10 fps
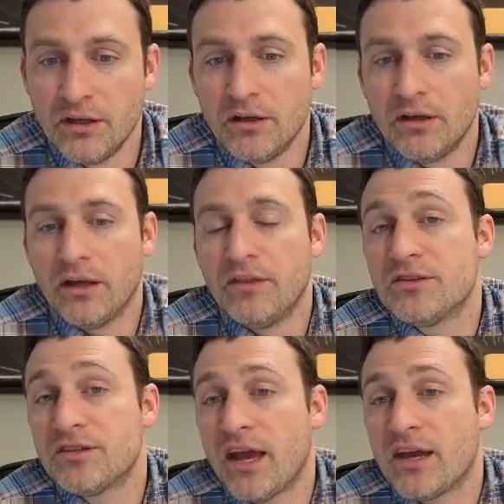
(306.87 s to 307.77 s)
In this
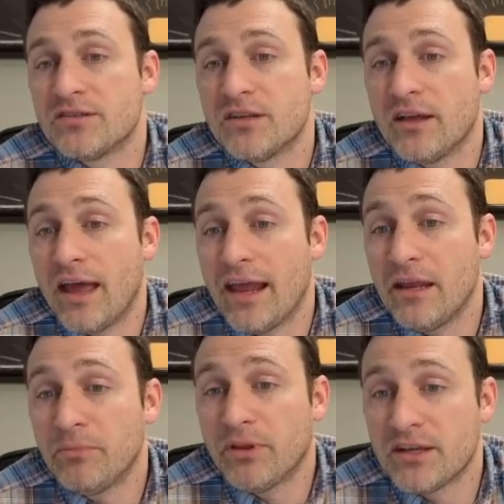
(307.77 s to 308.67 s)
case, any
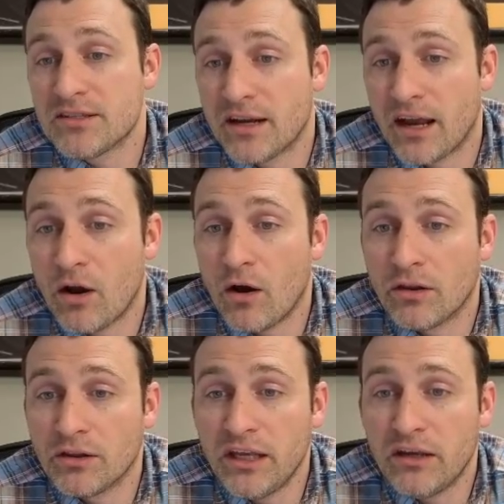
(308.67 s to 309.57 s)
place that I call a
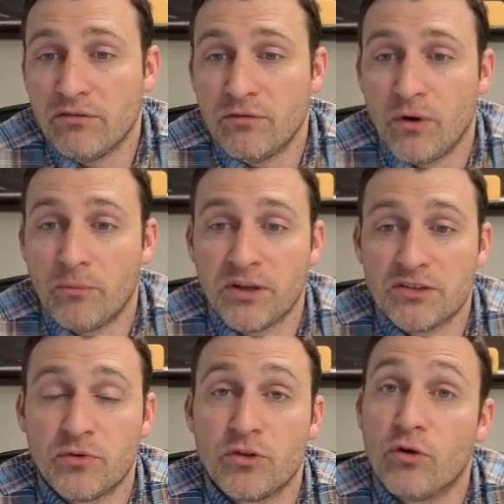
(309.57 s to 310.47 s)
leaf, a place with
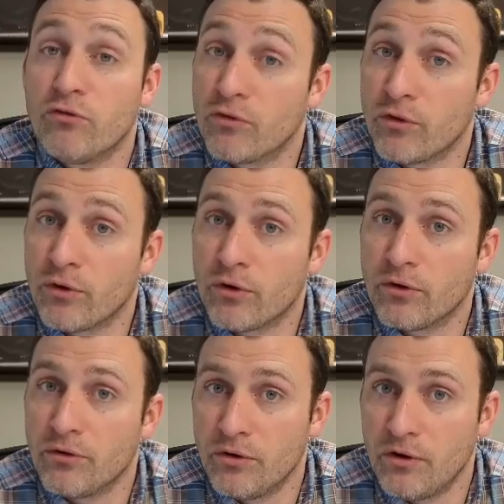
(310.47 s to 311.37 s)
no further
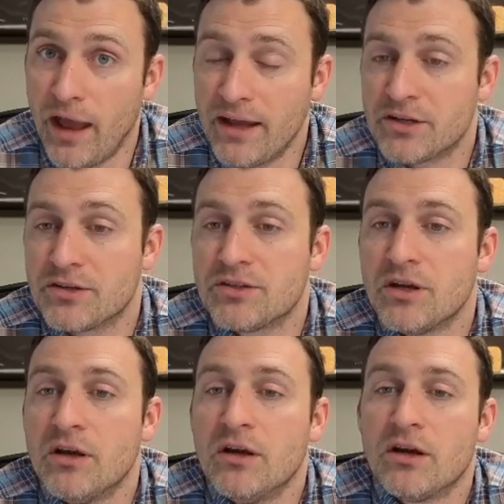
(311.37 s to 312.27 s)
edges,
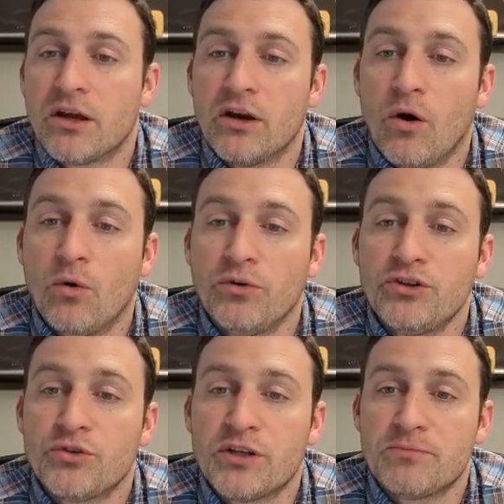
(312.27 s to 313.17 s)
can only
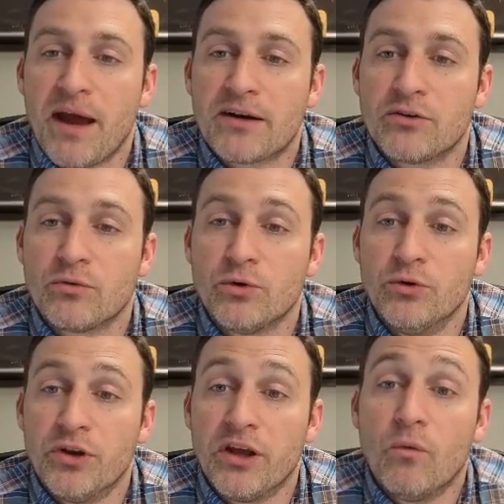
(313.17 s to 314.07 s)
trace back to the root
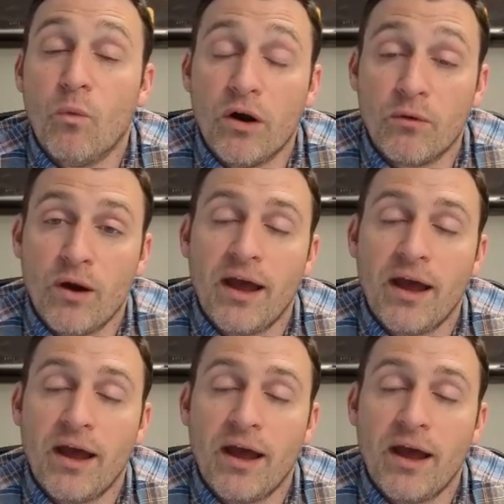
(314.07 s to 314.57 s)
in one way.